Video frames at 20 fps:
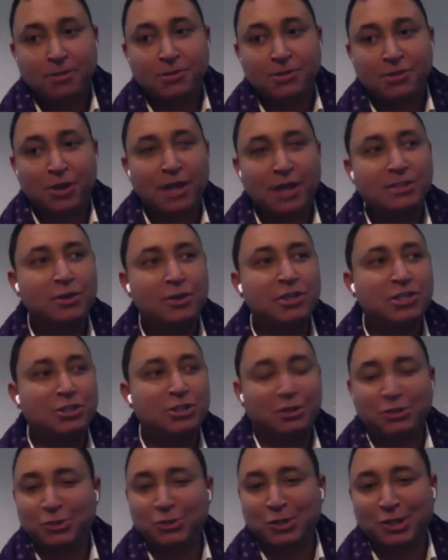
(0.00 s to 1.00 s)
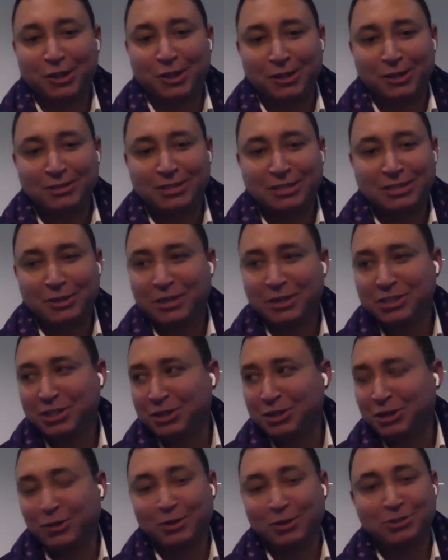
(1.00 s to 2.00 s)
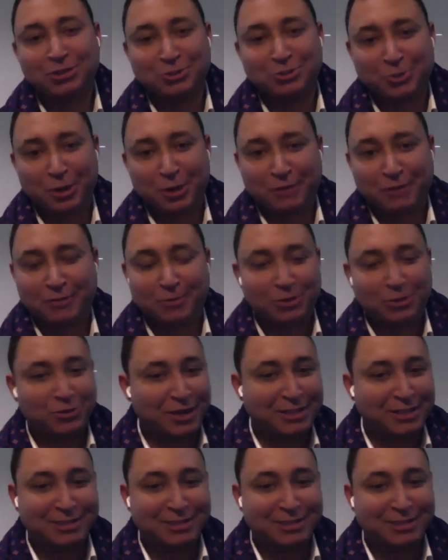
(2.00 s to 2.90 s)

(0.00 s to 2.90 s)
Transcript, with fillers: So as long as you're not too close, as long as you're not across the road from the train